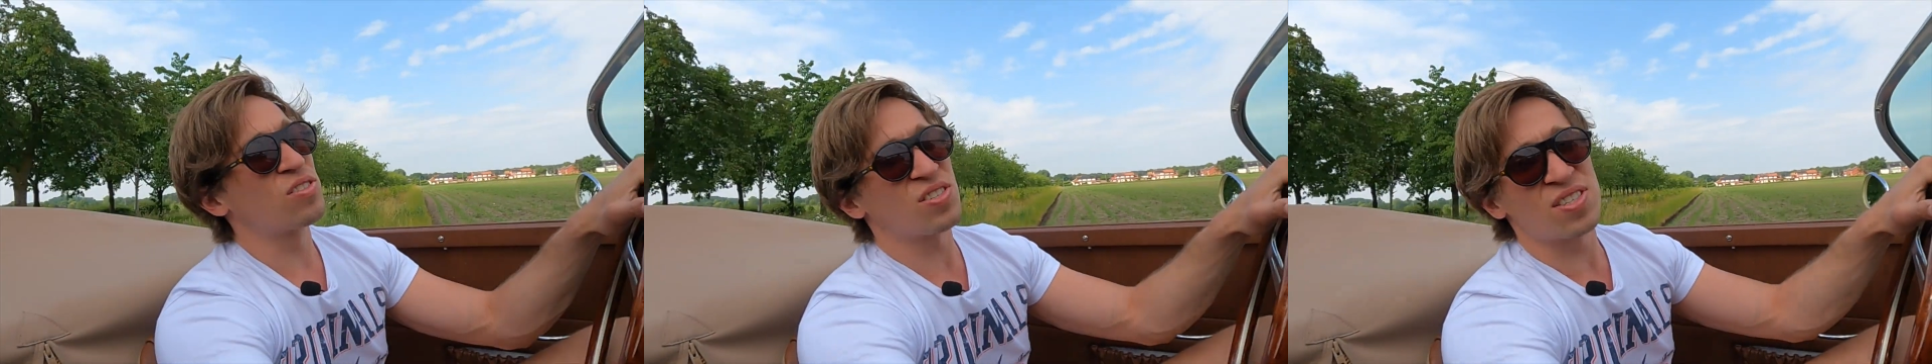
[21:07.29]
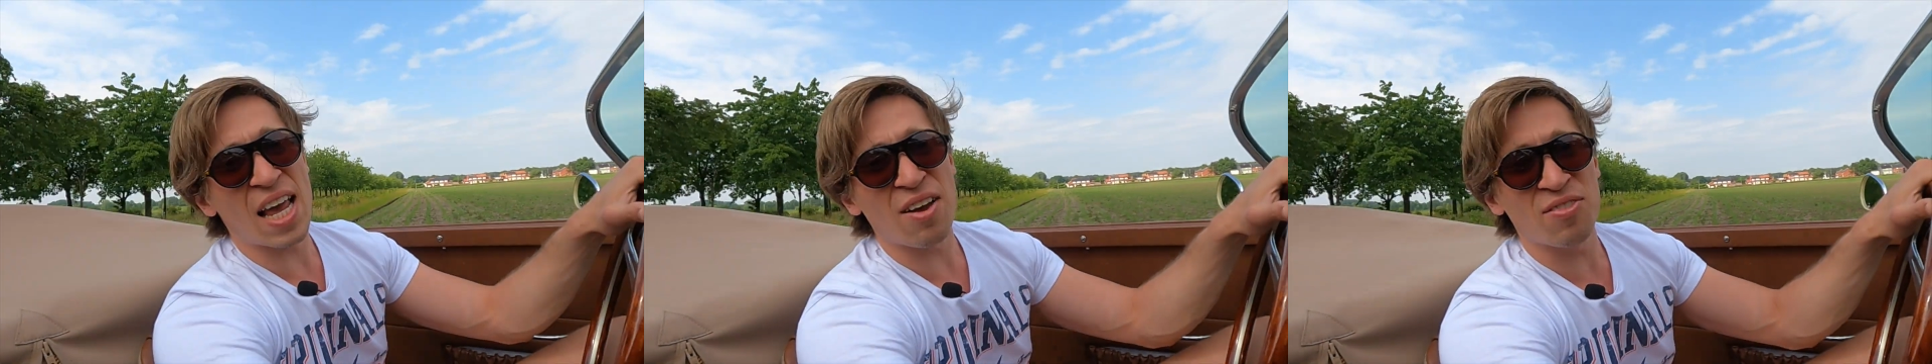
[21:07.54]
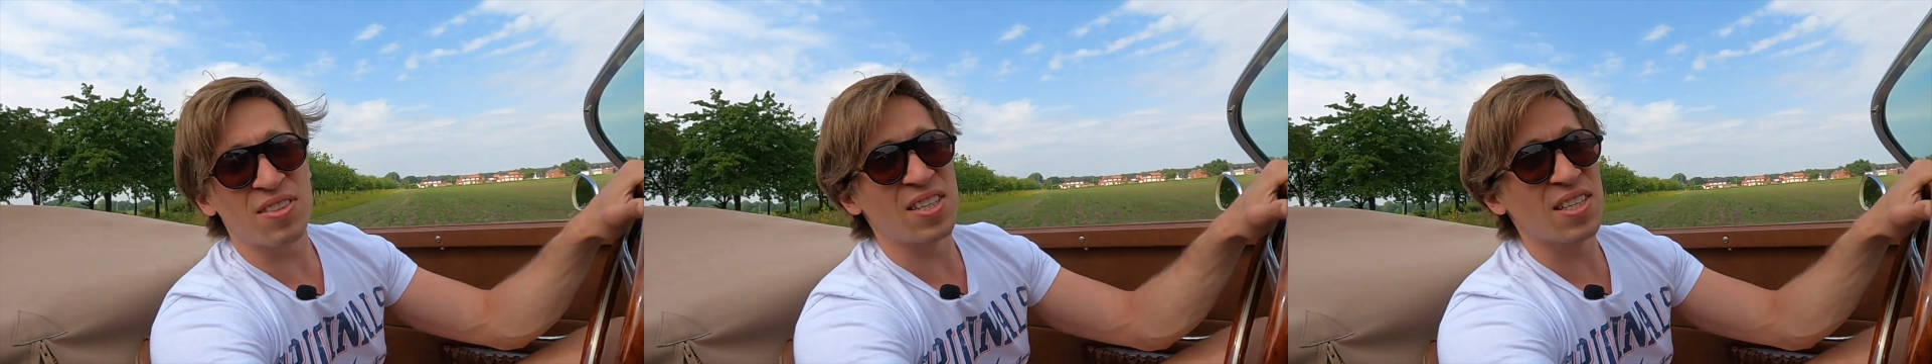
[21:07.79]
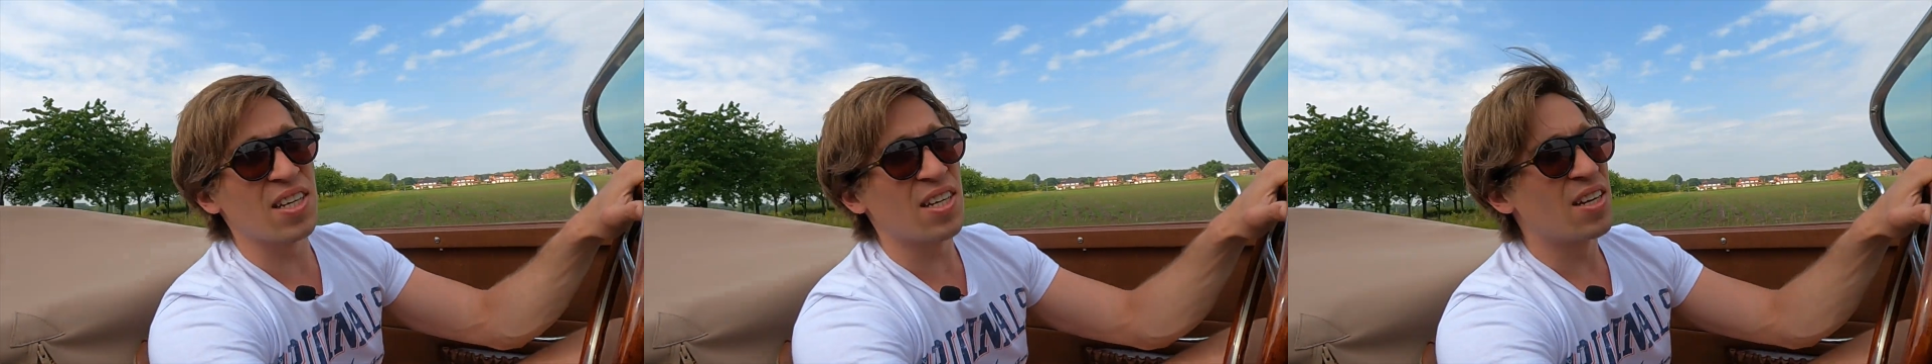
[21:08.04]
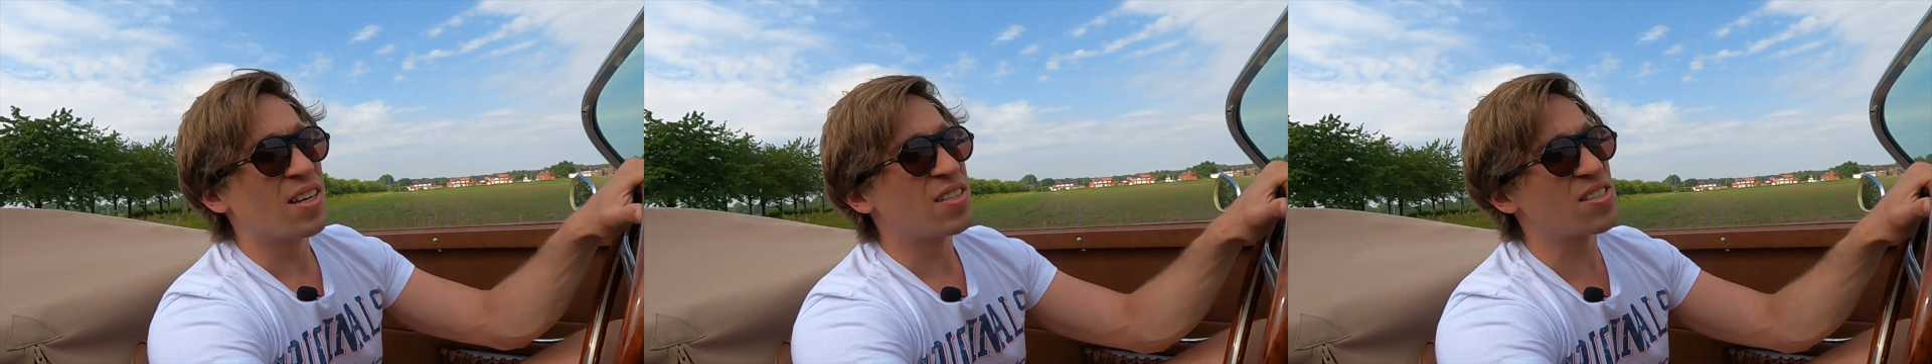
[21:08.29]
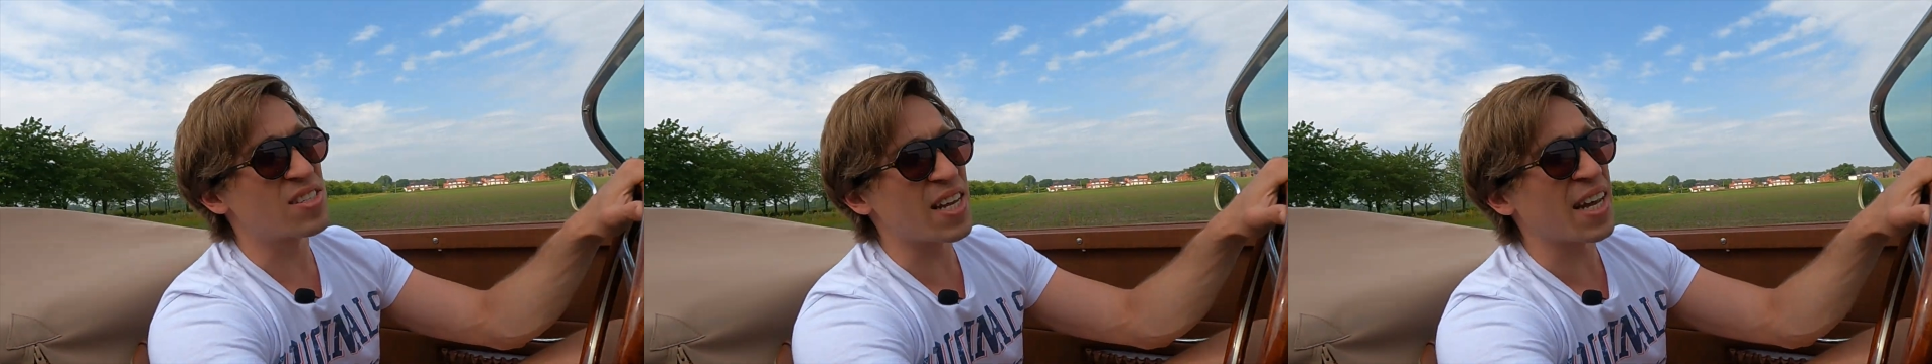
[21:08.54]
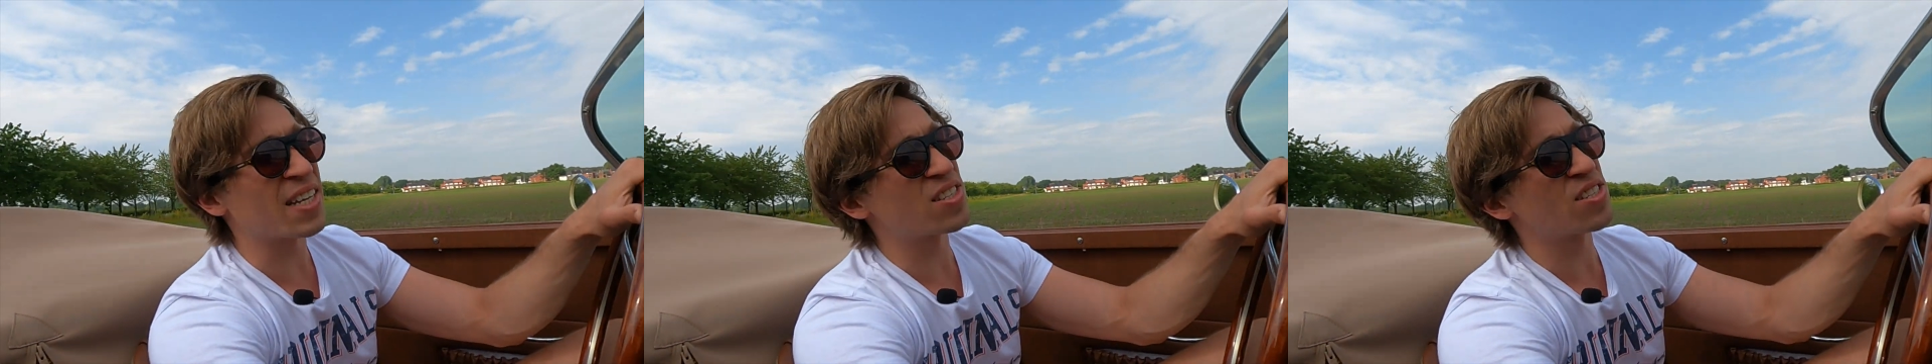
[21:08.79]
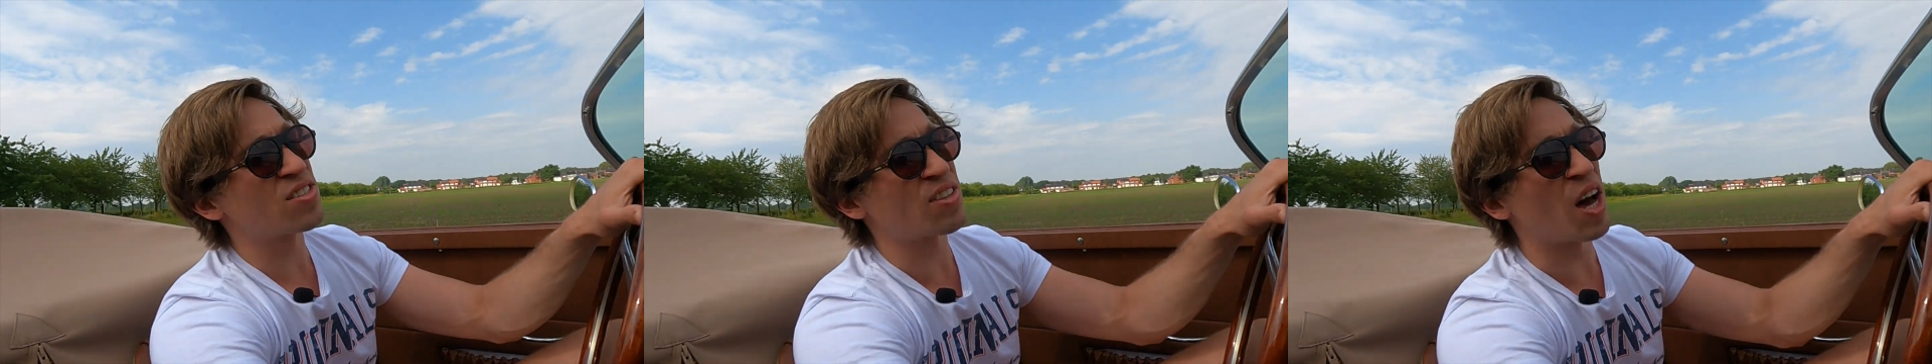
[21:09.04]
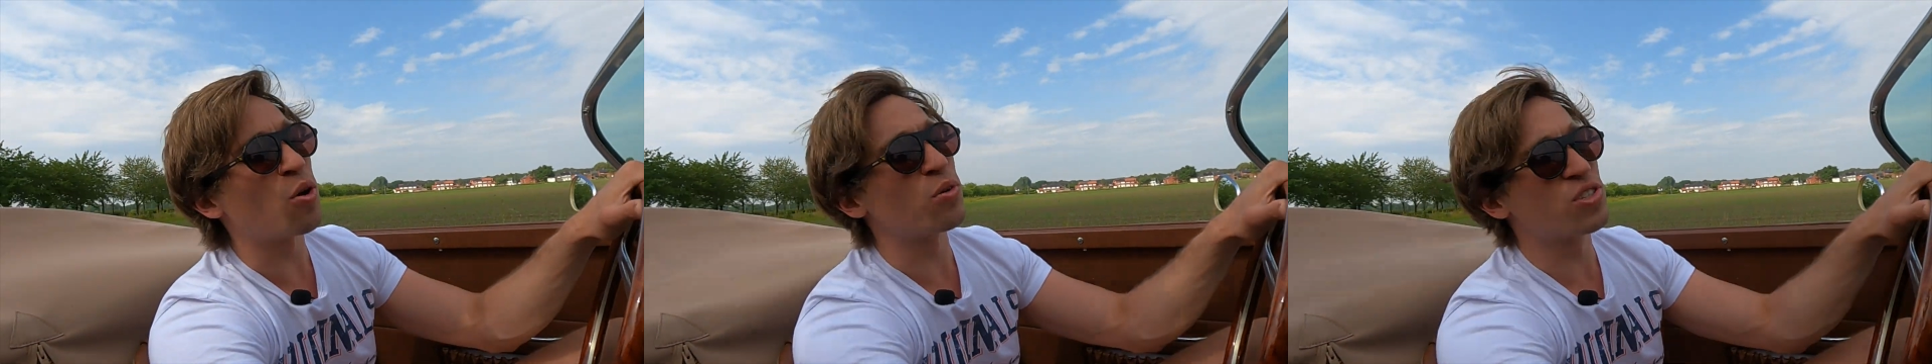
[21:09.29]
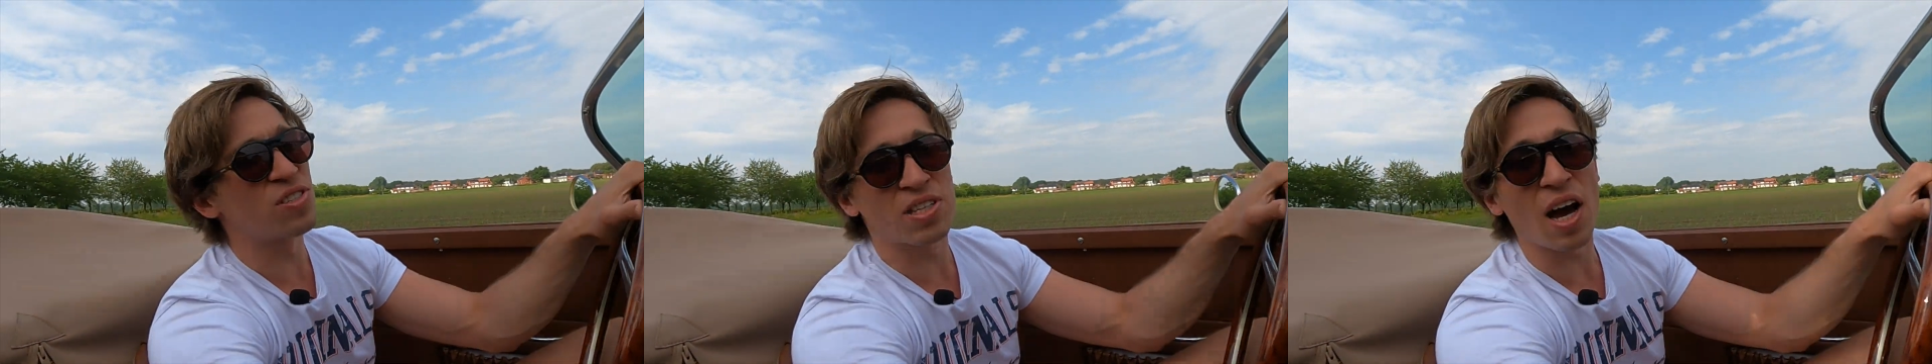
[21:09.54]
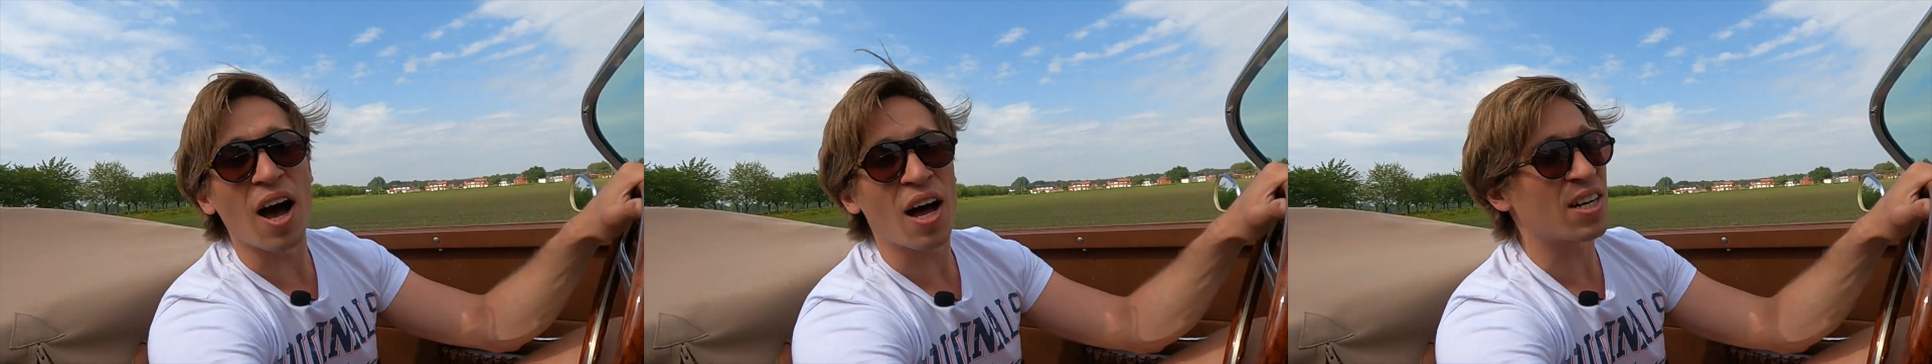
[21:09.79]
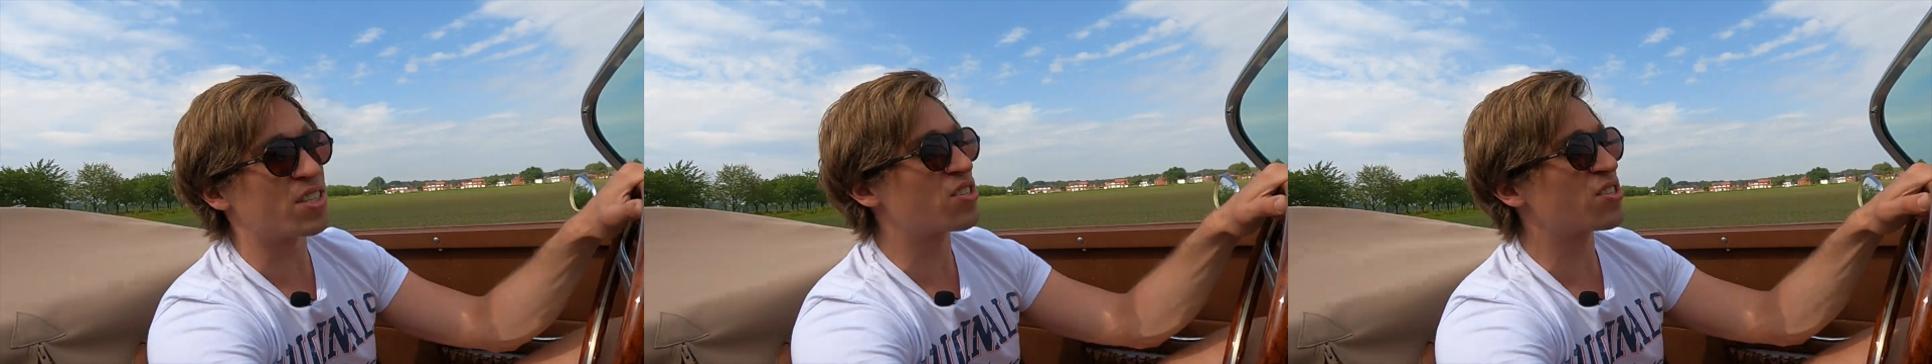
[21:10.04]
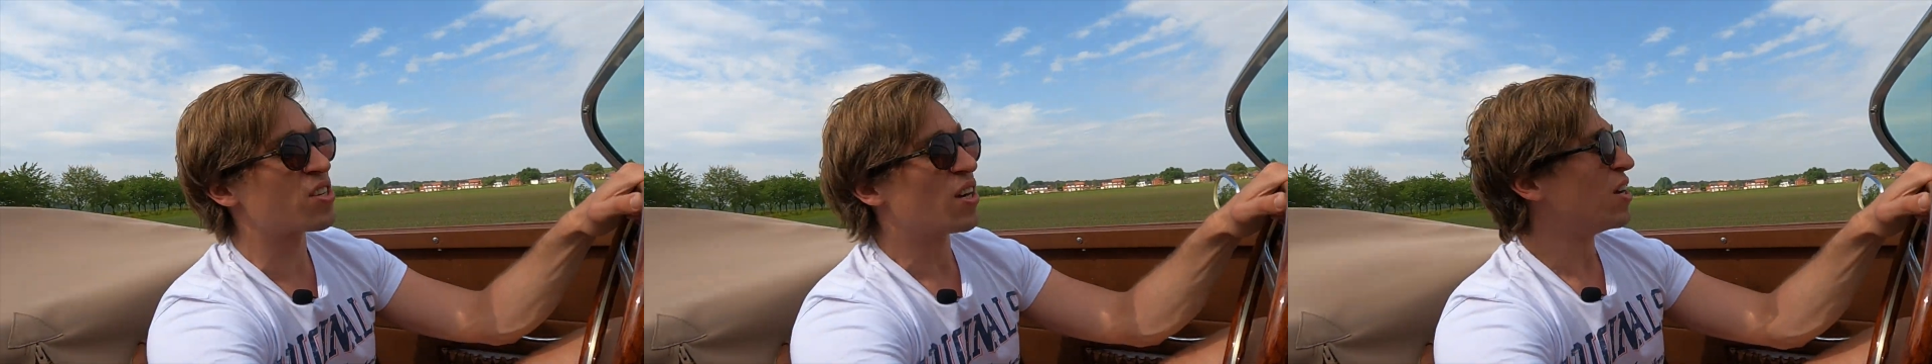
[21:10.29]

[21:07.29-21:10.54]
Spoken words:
76,000 cars.